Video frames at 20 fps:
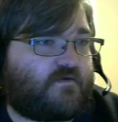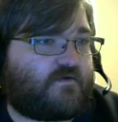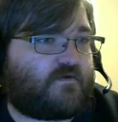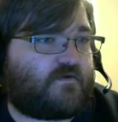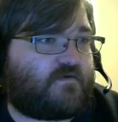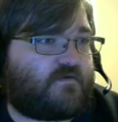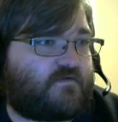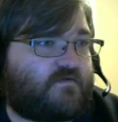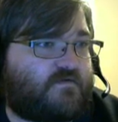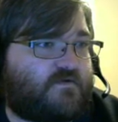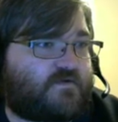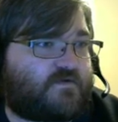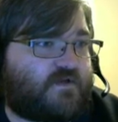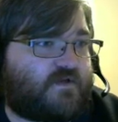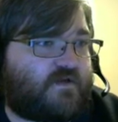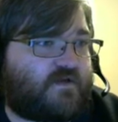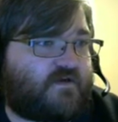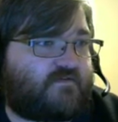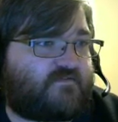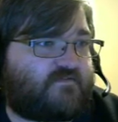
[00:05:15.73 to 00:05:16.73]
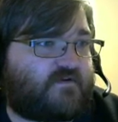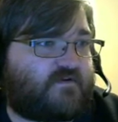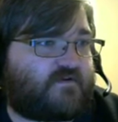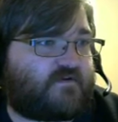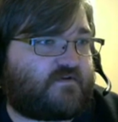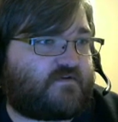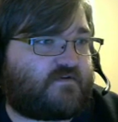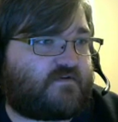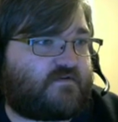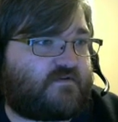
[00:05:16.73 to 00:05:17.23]
Just gonna have to
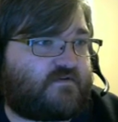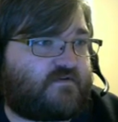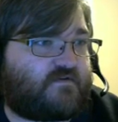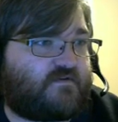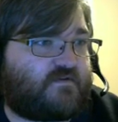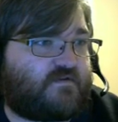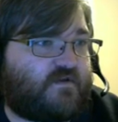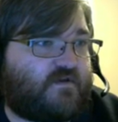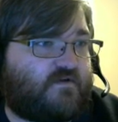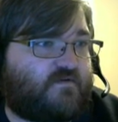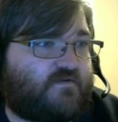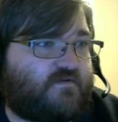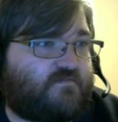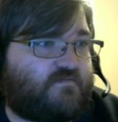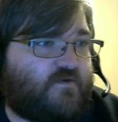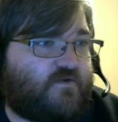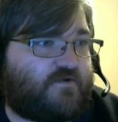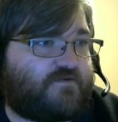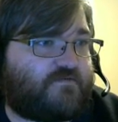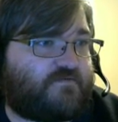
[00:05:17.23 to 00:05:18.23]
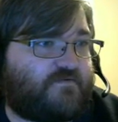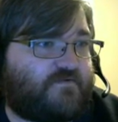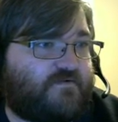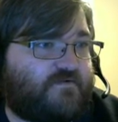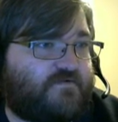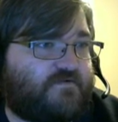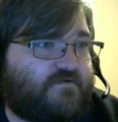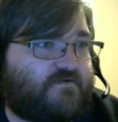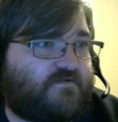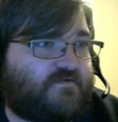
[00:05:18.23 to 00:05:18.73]
deal with multiple
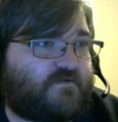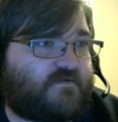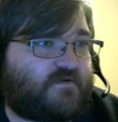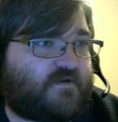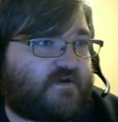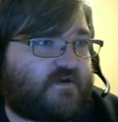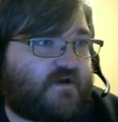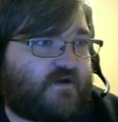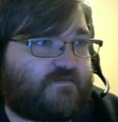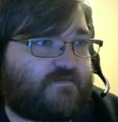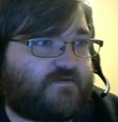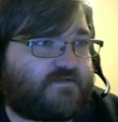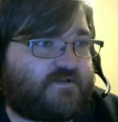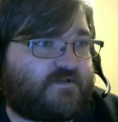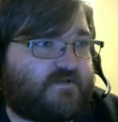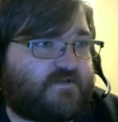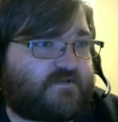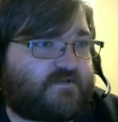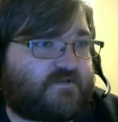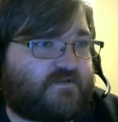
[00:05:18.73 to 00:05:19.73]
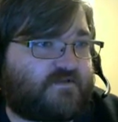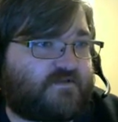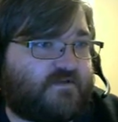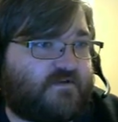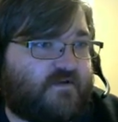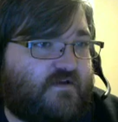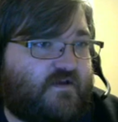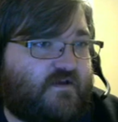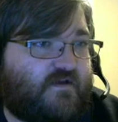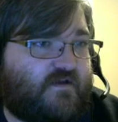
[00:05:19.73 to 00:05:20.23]
copies of this because
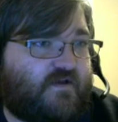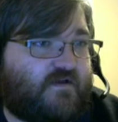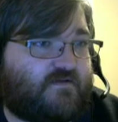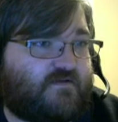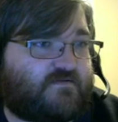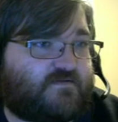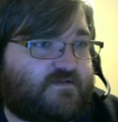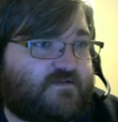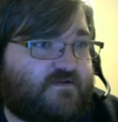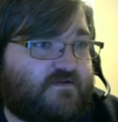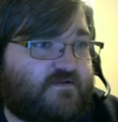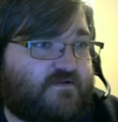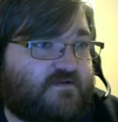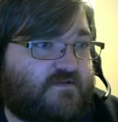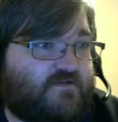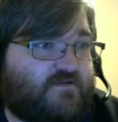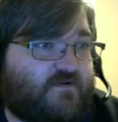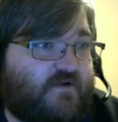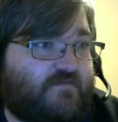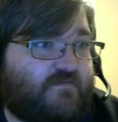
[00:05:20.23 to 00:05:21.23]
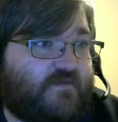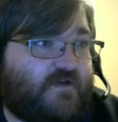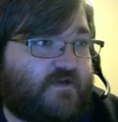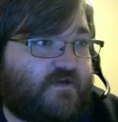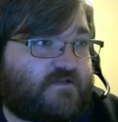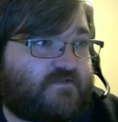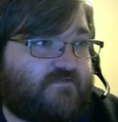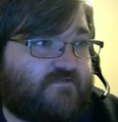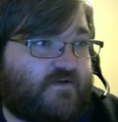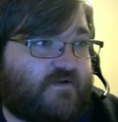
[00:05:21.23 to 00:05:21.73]
it'll seriously drive me nuts
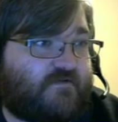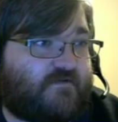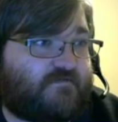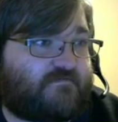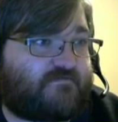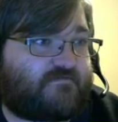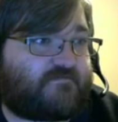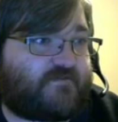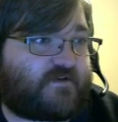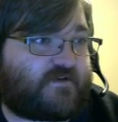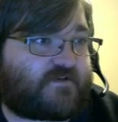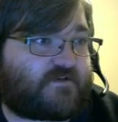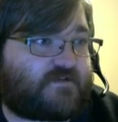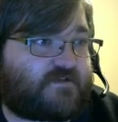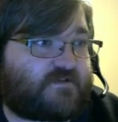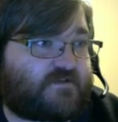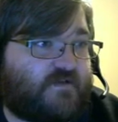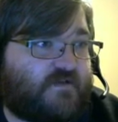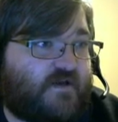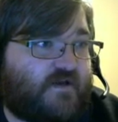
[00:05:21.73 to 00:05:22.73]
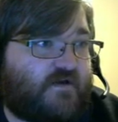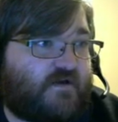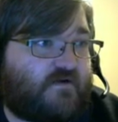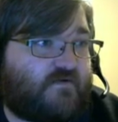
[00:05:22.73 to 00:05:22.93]
if I don't fix this now.